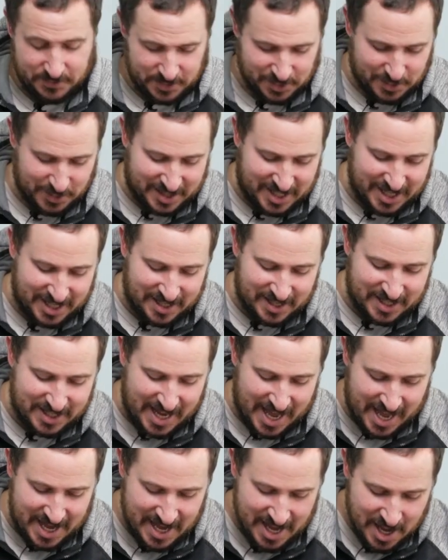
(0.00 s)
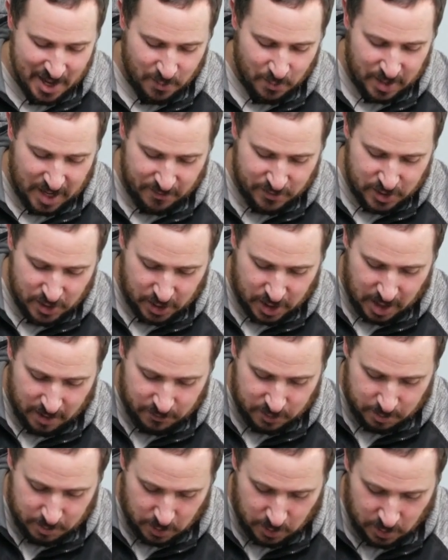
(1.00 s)
So at the end of the day, whatever you're
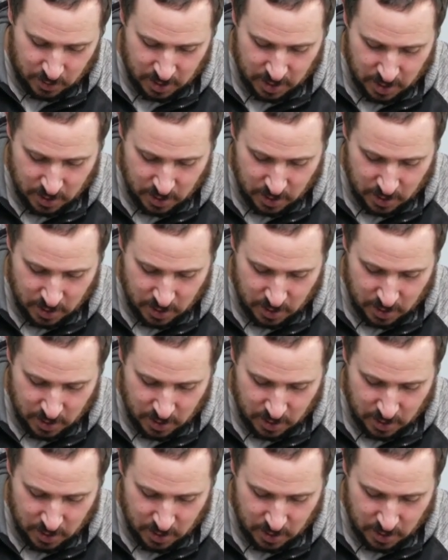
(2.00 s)
comfortable